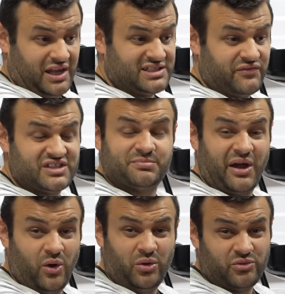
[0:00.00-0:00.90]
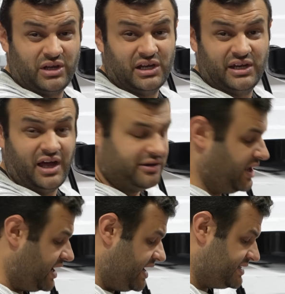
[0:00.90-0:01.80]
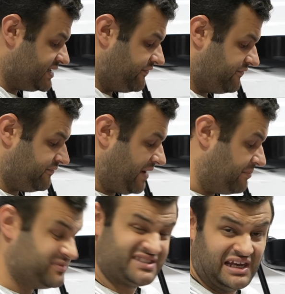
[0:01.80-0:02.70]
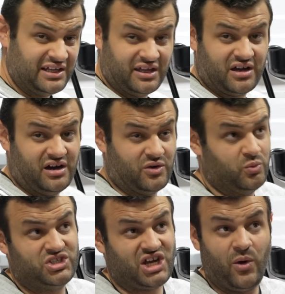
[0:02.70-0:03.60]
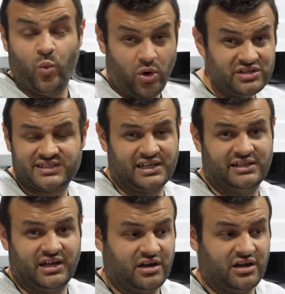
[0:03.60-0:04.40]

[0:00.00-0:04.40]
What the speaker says: as if it's my own really, not as if I'm selling the car, which I won't sell the